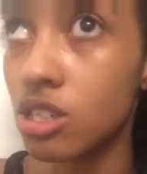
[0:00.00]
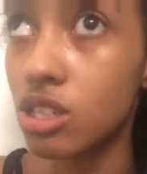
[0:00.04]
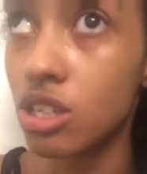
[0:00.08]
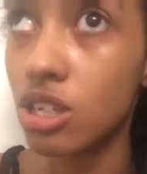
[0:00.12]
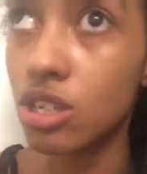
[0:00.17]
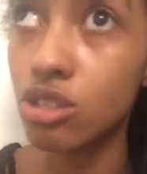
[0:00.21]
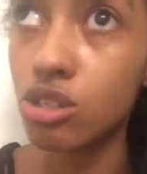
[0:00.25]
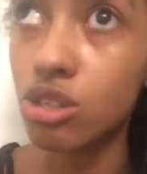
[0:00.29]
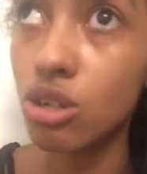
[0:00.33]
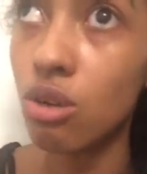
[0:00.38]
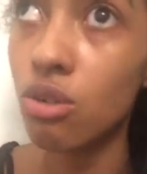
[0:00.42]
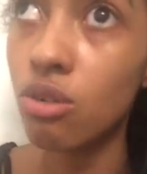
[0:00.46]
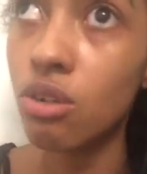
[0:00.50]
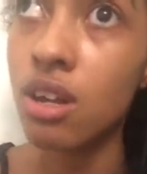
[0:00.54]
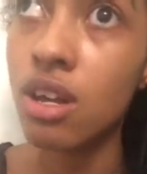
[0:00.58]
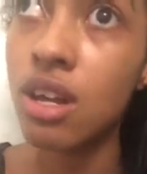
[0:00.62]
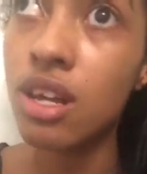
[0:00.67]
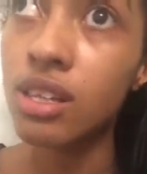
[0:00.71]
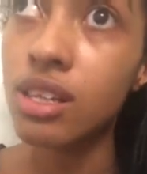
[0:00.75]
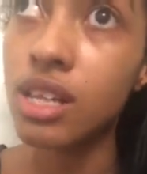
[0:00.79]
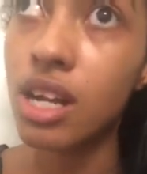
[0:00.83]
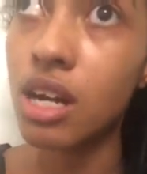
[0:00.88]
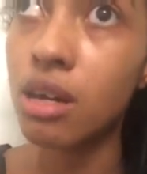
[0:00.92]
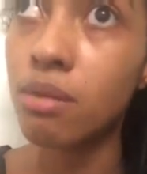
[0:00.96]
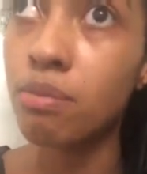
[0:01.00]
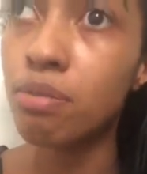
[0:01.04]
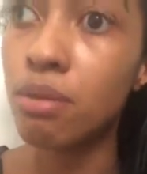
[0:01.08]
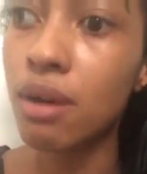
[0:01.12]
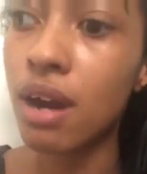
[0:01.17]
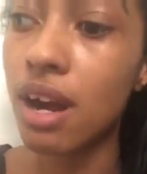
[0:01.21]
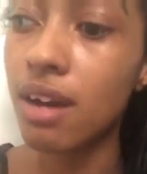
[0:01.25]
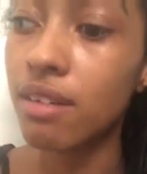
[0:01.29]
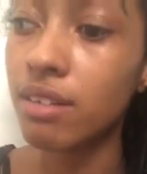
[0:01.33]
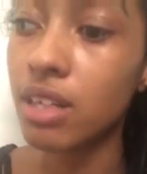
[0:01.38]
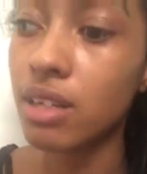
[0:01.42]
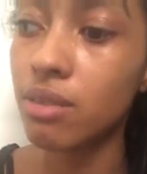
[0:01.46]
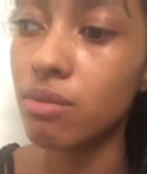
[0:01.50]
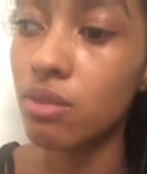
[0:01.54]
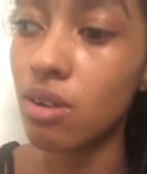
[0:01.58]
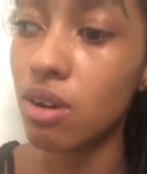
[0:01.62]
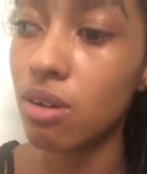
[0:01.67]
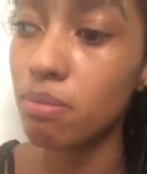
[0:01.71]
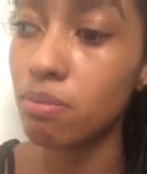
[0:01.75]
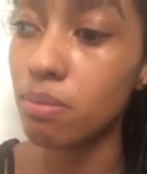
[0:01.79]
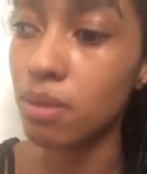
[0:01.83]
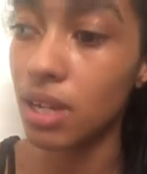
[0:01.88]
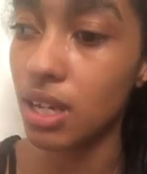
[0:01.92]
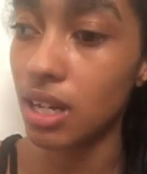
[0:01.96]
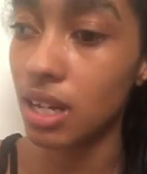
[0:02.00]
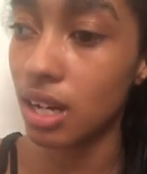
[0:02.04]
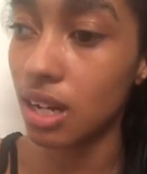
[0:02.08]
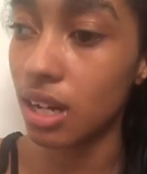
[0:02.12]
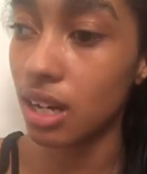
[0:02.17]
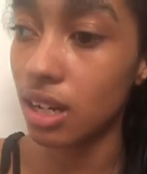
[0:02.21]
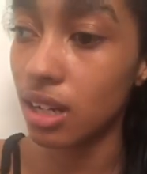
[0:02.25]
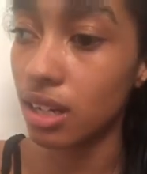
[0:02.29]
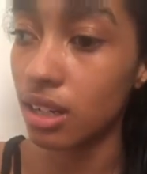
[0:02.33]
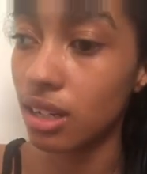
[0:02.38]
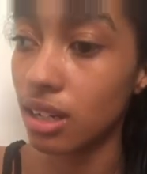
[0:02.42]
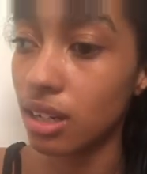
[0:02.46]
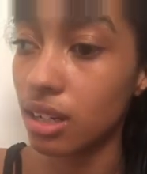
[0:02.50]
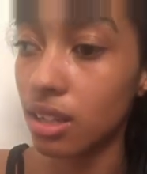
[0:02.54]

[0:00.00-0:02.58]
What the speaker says: So they probably won't be on